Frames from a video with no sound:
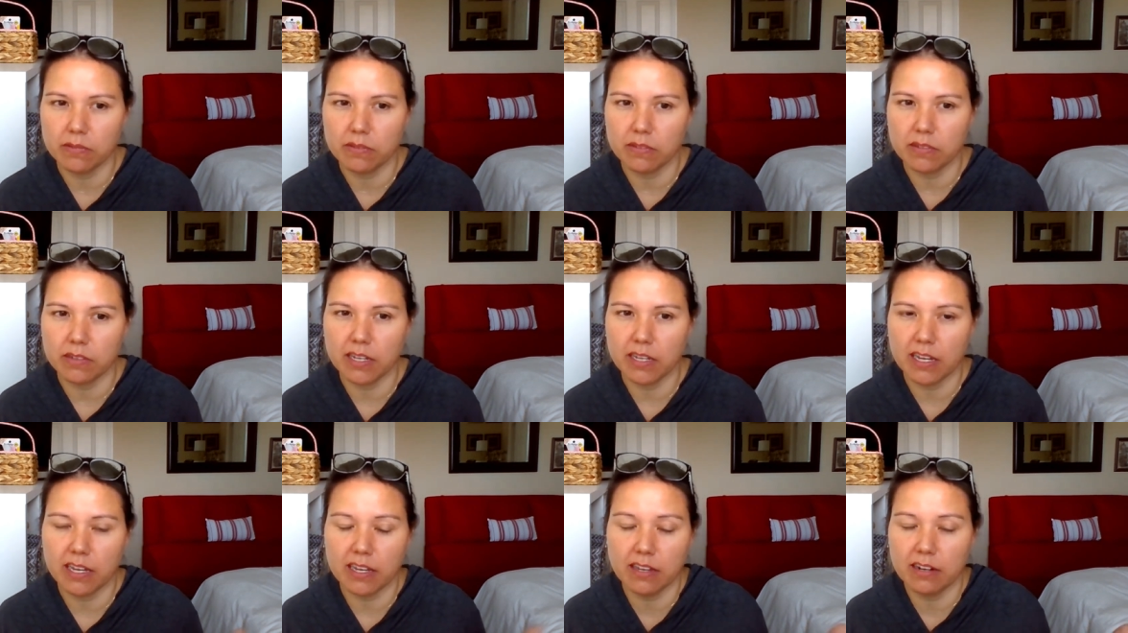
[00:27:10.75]

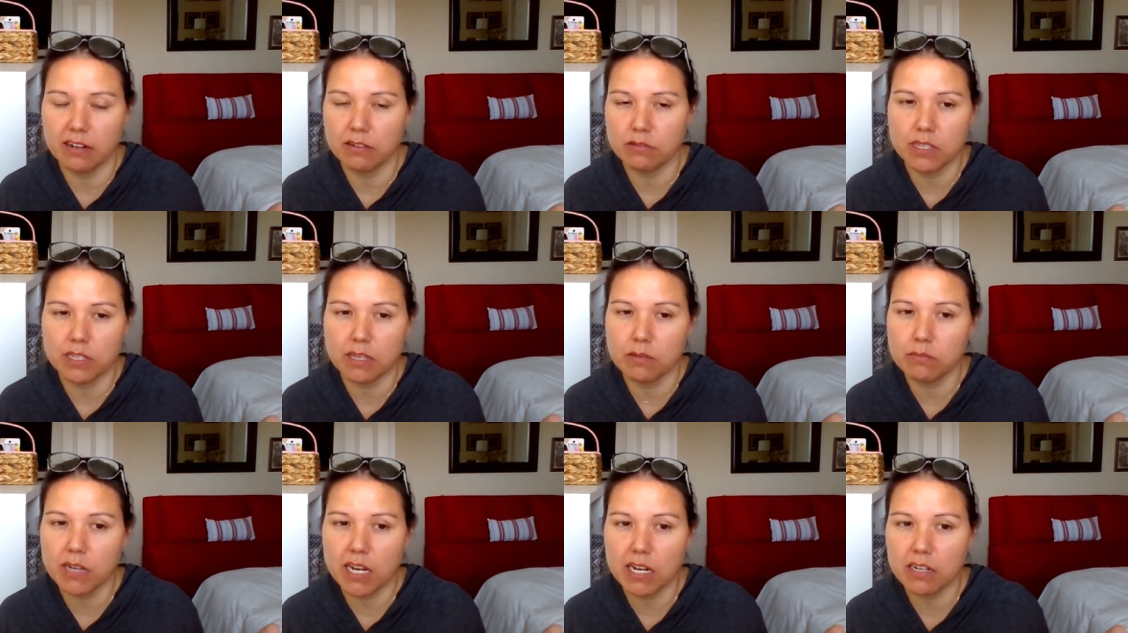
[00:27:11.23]
You know,
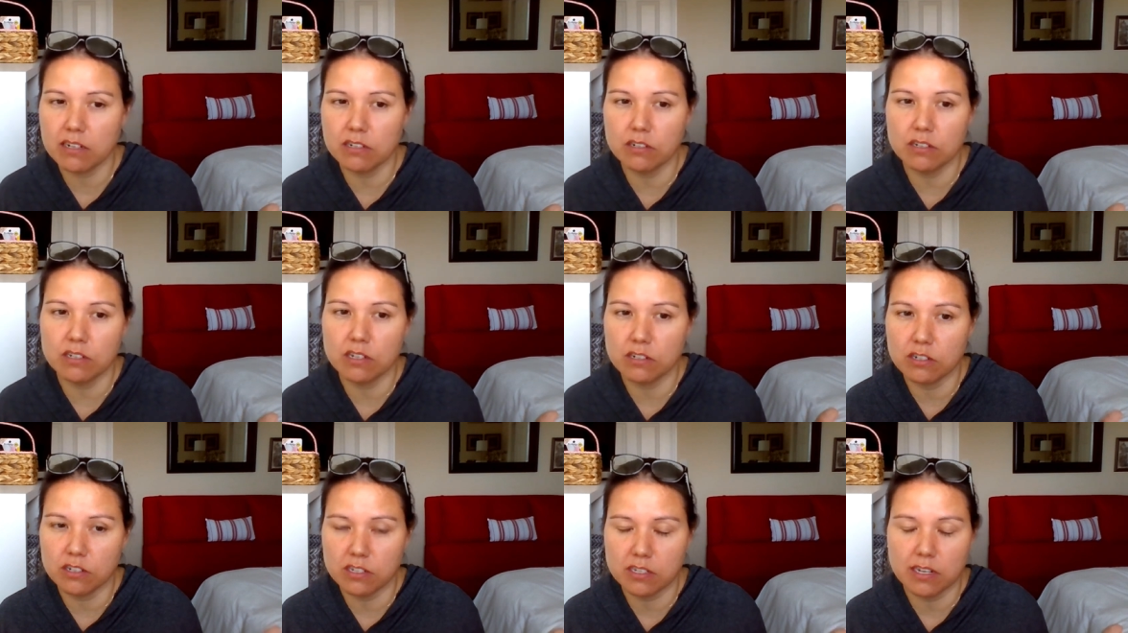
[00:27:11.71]
some doctors
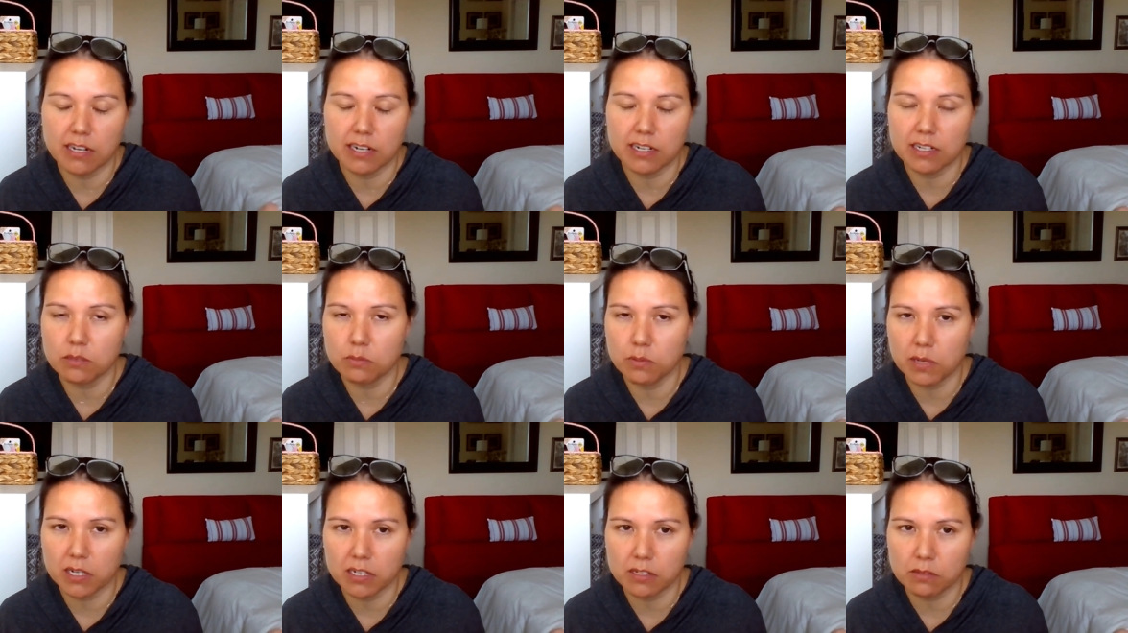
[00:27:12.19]
are just not
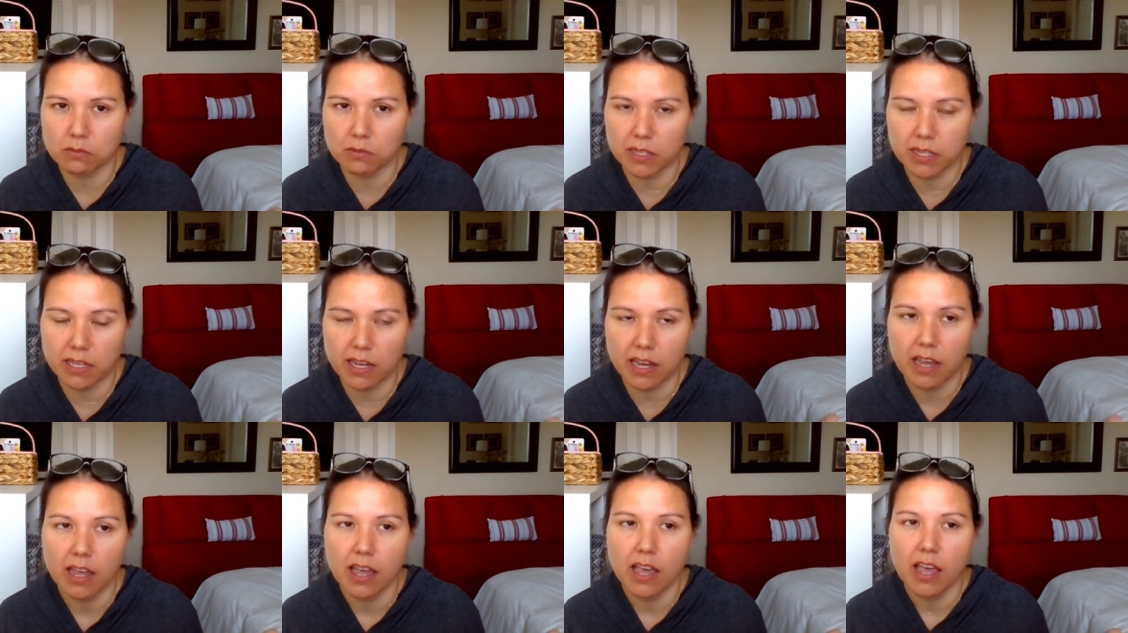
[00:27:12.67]
experienced with
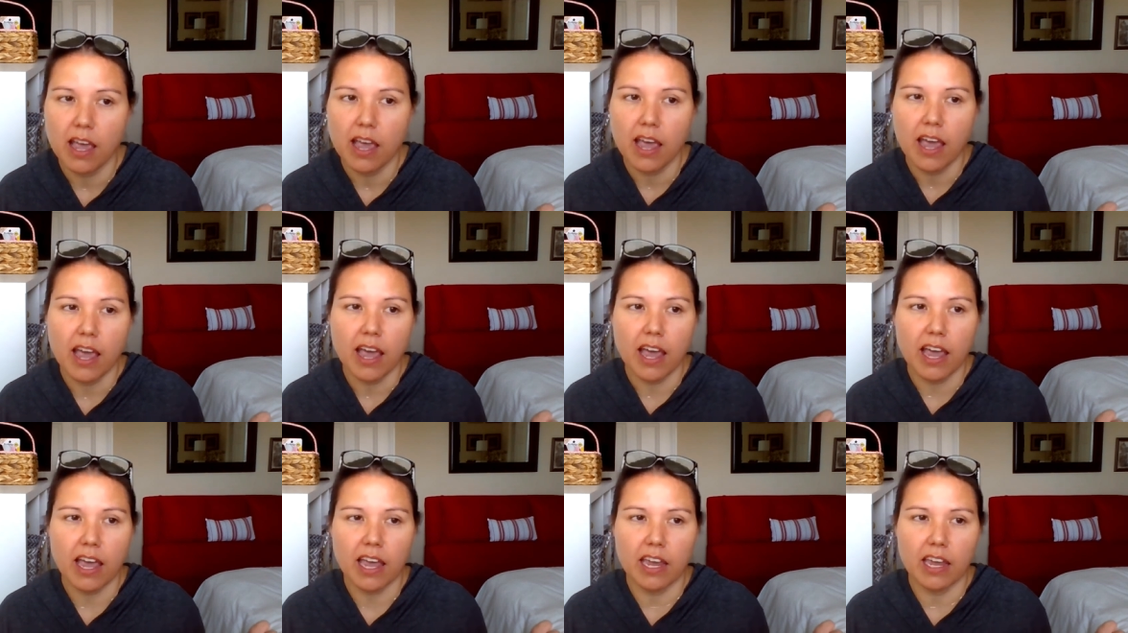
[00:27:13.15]
it,
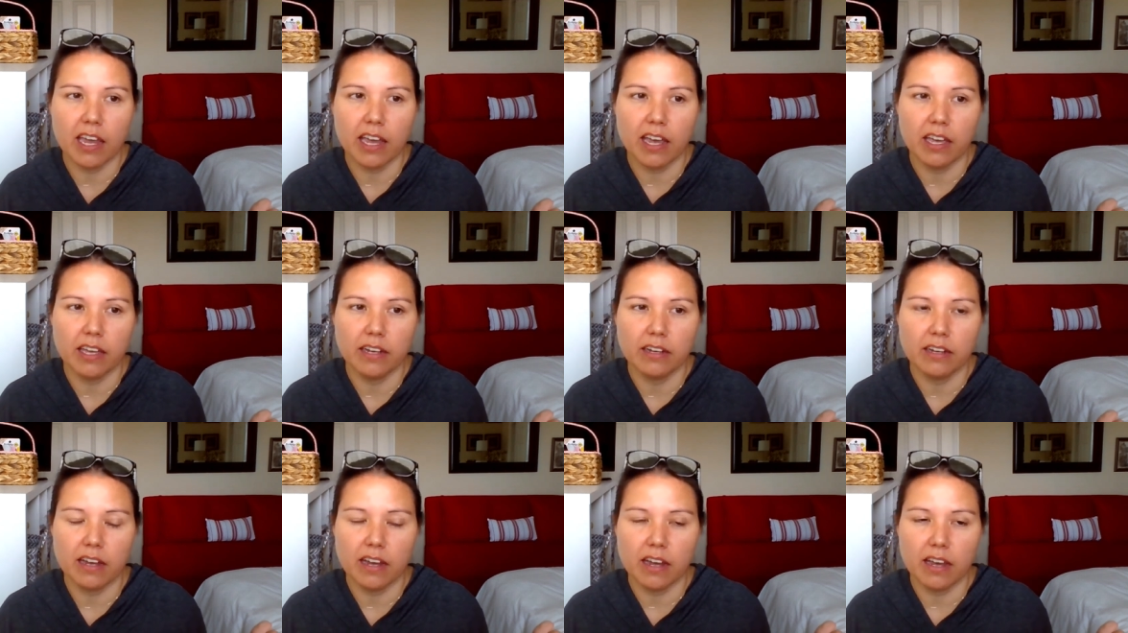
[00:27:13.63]

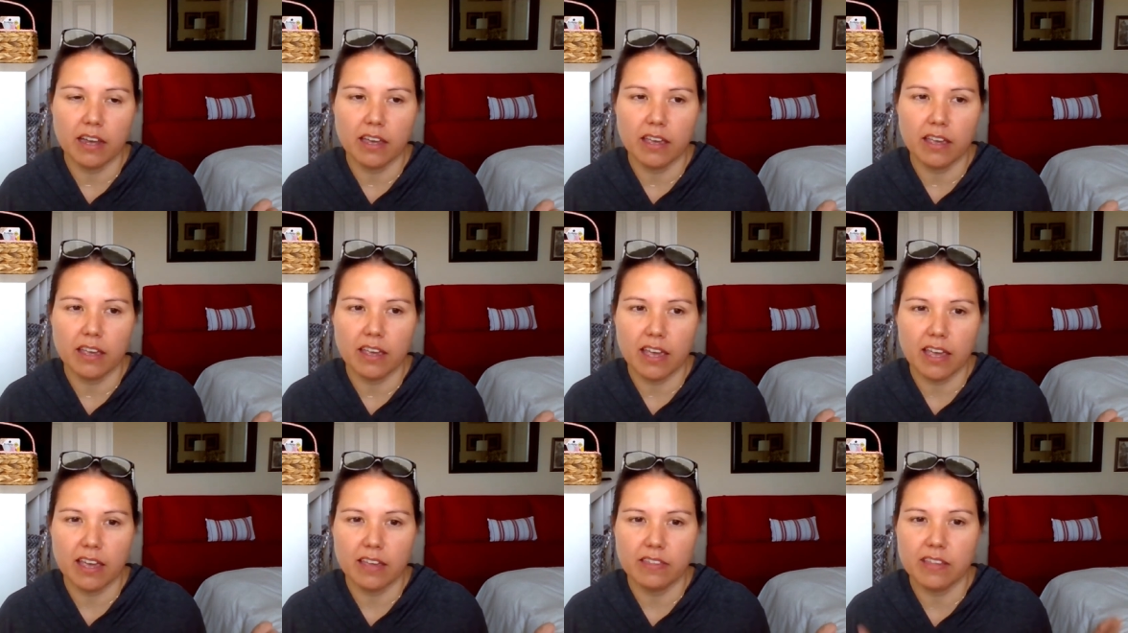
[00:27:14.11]
and
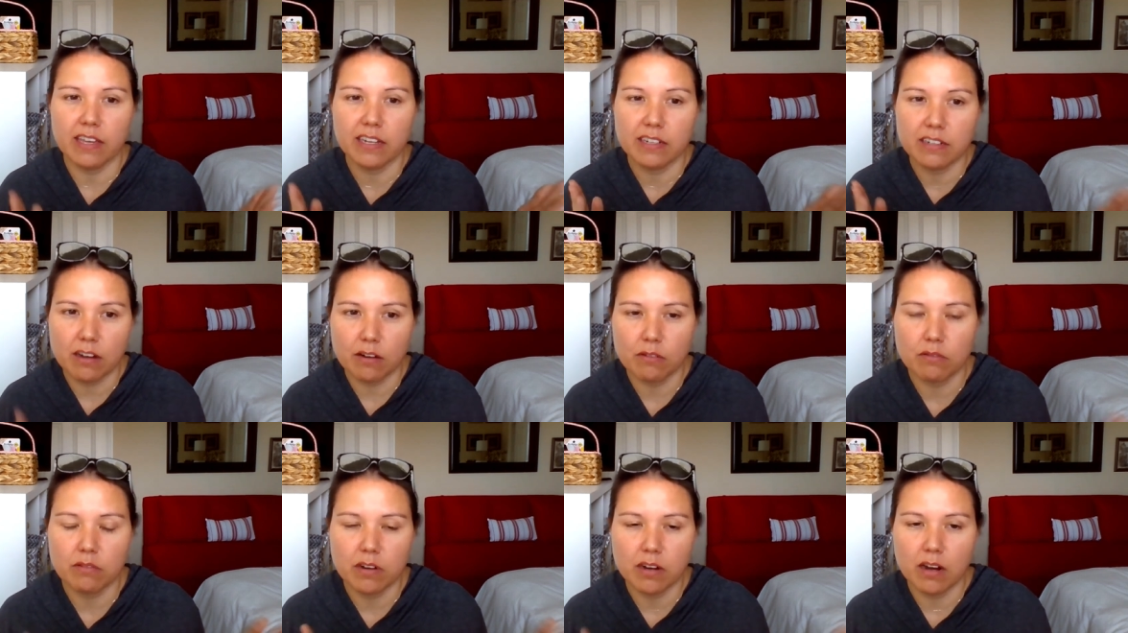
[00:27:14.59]
they
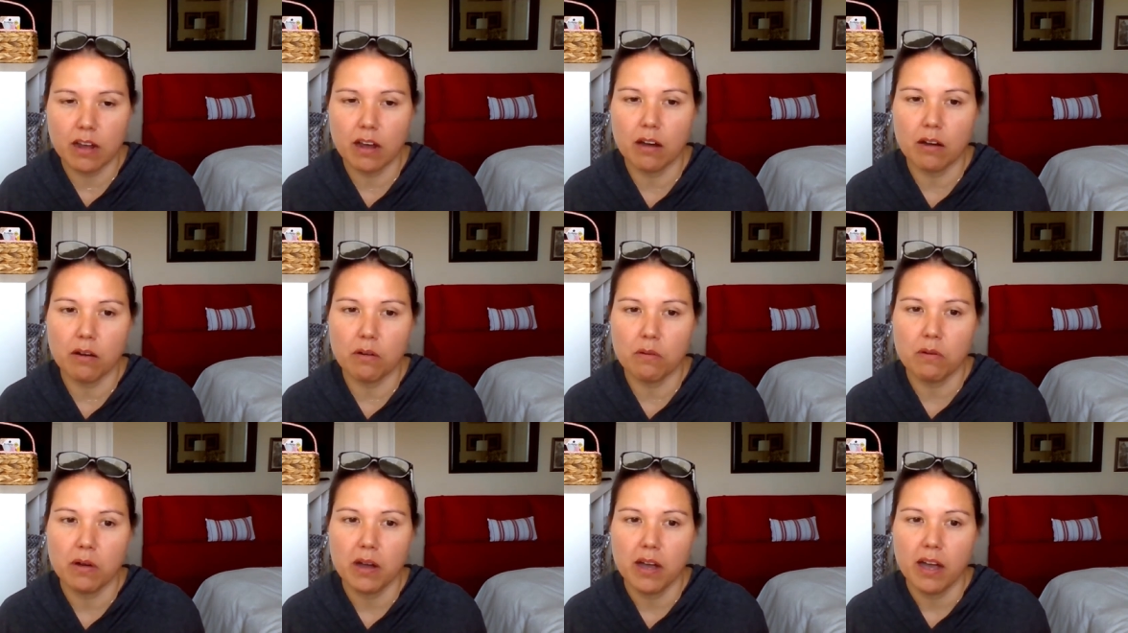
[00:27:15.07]
don't
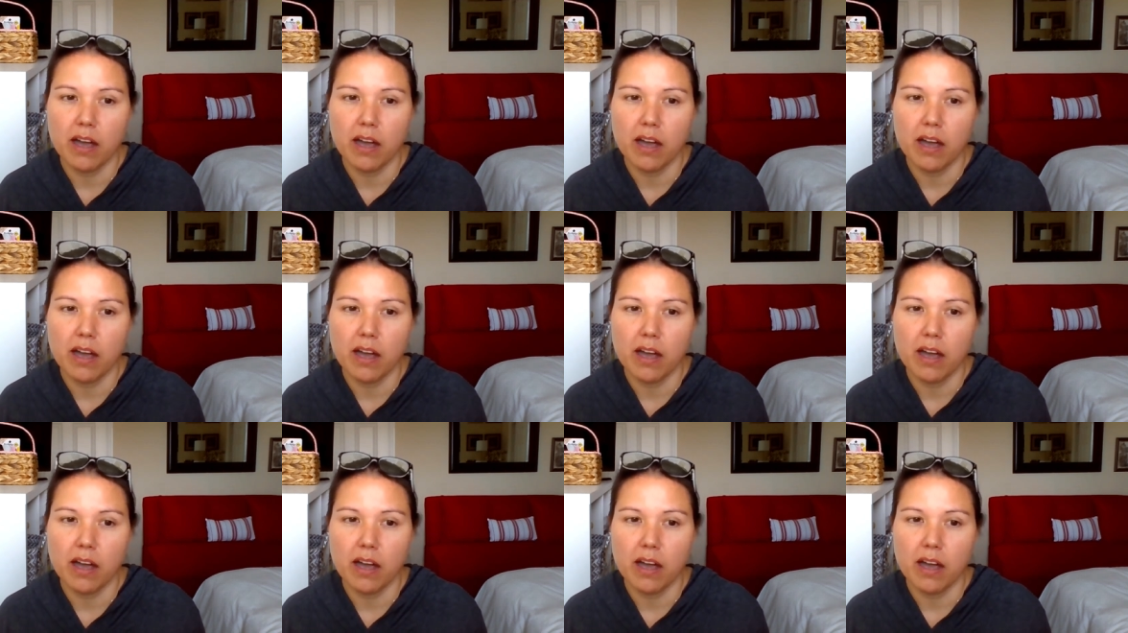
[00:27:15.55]
know.